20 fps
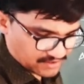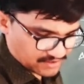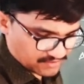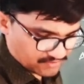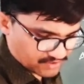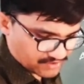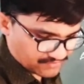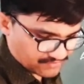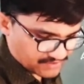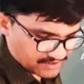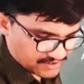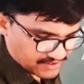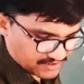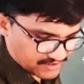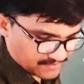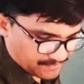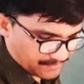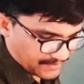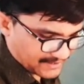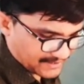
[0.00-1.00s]
what will
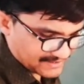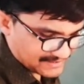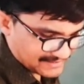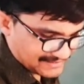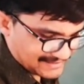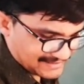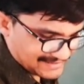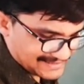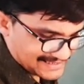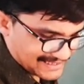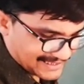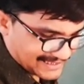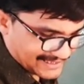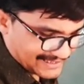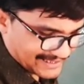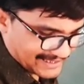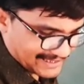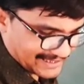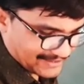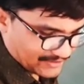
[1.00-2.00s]
the pass the journal
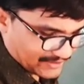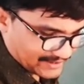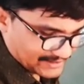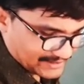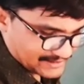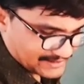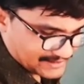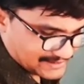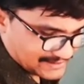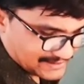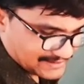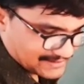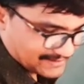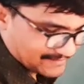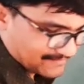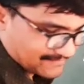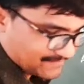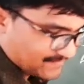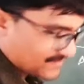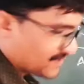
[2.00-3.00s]
entries,
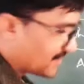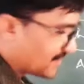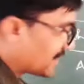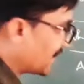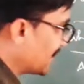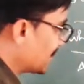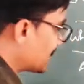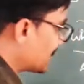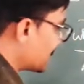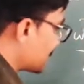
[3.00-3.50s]
right?